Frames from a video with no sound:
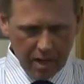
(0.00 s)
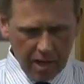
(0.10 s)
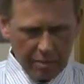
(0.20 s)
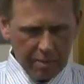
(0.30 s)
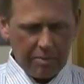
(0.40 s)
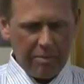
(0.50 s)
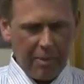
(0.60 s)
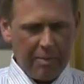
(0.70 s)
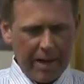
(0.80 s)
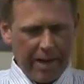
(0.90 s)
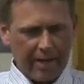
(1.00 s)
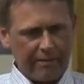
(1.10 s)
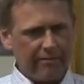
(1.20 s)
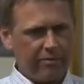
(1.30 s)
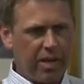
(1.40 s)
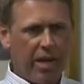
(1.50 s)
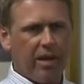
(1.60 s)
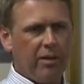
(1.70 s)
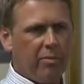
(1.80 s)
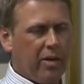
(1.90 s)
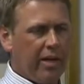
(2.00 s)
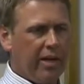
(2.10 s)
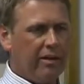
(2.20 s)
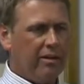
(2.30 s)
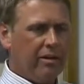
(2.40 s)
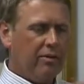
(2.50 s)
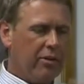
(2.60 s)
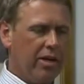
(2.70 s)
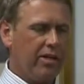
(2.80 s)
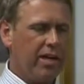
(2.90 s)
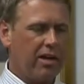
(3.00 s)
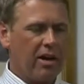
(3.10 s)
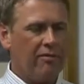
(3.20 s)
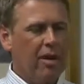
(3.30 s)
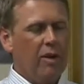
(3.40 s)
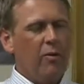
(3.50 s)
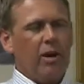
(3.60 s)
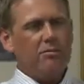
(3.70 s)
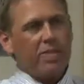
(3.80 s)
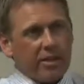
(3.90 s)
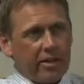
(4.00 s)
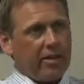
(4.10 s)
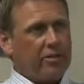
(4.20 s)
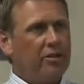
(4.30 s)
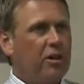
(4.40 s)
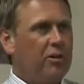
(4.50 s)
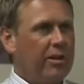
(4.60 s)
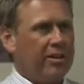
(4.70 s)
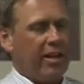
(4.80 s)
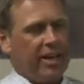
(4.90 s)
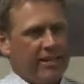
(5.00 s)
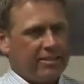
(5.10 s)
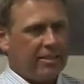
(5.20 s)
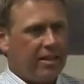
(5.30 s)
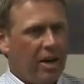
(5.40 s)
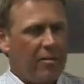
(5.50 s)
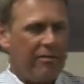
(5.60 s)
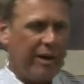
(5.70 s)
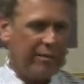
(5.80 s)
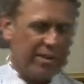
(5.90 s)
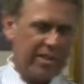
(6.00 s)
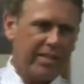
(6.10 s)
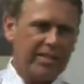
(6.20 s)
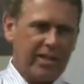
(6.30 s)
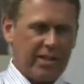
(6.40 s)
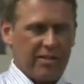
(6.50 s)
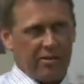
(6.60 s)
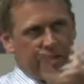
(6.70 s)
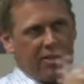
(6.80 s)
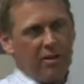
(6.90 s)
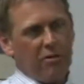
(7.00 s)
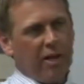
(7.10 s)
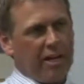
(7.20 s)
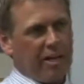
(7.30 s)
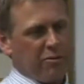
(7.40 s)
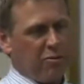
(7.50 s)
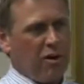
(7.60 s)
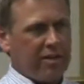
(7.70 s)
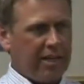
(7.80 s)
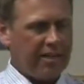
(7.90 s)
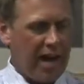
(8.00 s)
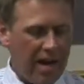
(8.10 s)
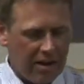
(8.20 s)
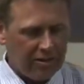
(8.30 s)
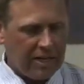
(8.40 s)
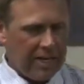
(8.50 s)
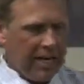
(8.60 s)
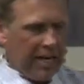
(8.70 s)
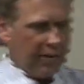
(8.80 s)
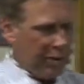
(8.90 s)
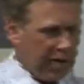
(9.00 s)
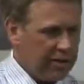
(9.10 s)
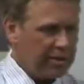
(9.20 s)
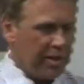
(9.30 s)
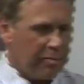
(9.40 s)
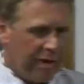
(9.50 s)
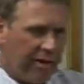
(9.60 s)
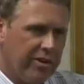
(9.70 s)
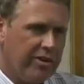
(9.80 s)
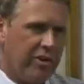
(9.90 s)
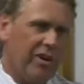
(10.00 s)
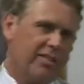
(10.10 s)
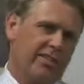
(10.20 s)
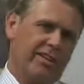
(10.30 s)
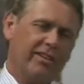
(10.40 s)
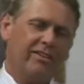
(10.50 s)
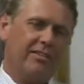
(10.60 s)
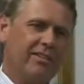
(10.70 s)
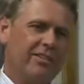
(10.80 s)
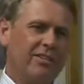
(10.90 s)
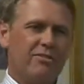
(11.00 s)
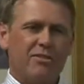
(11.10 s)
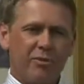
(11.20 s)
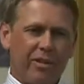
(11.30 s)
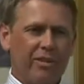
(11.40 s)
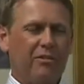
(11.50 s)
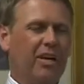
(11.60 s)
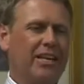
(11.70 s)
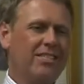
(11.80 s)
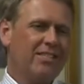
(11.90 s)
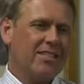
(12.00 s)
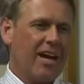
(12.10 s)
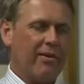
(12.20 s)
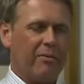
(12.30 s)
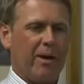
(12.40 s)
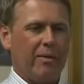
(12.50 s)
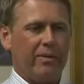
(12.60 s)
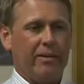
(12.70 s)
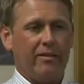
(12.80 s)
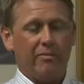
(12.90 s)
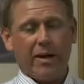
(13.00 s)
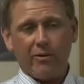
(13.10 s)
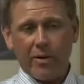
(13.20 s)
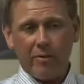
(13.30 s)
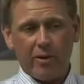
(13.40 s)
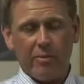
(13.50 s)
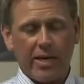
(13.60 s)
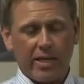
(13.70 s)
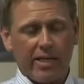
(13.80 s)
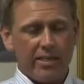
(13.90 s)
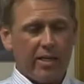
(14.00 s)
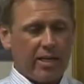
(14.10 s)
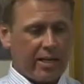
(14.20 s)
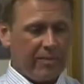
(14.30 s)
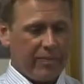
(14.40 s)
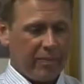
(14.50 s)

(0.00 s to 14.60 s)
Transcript: Put them in my bag, got on the plane, ready to take off. Well, I'm sitting there, and all my family's in Kentucky. So this little old lady comes walking down the aisle. And when I looked up at her, I was like, a little sweet little lady. She just kind of reminded me of my grandmother back in Kentucky.